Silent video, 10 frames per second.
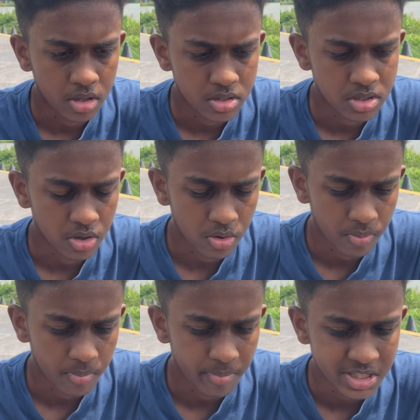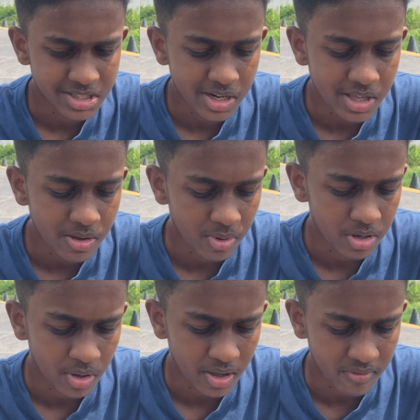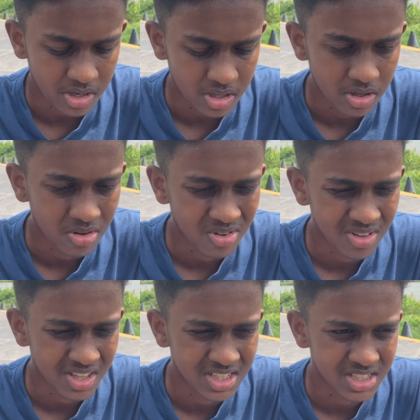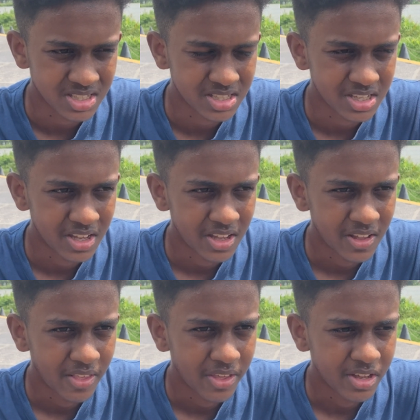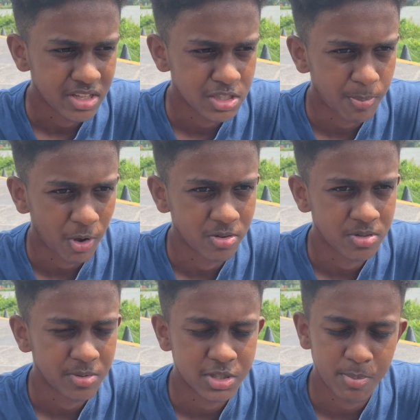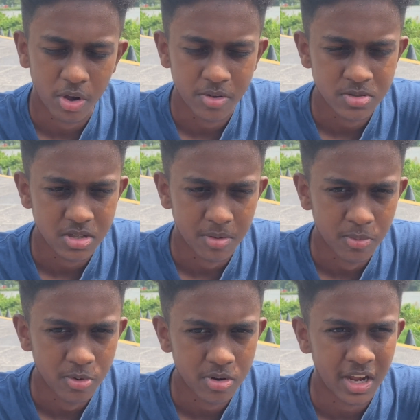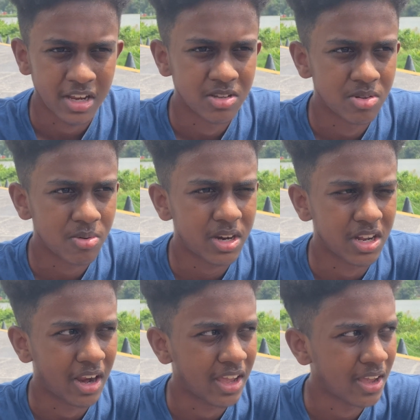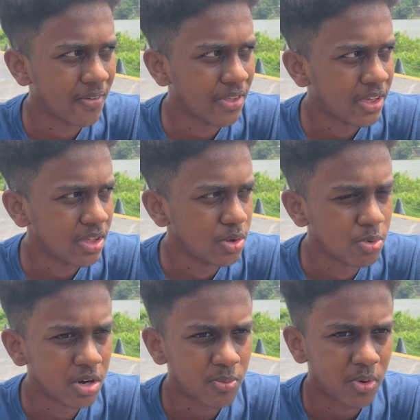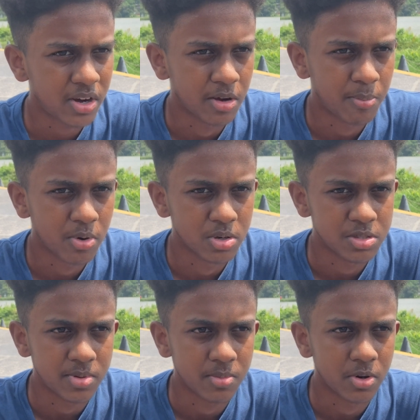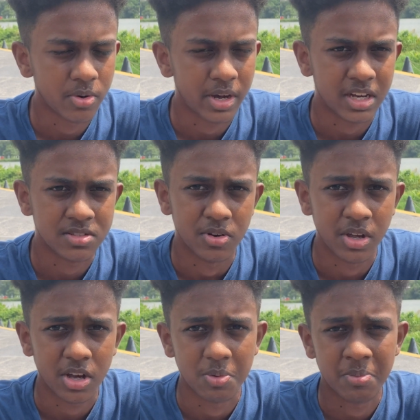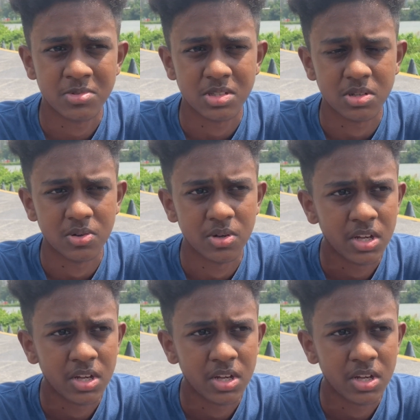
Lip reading: so basically when you have an ego, it just spoils your mood, and you don't want to you wouldn't want to approach people and ask for help. So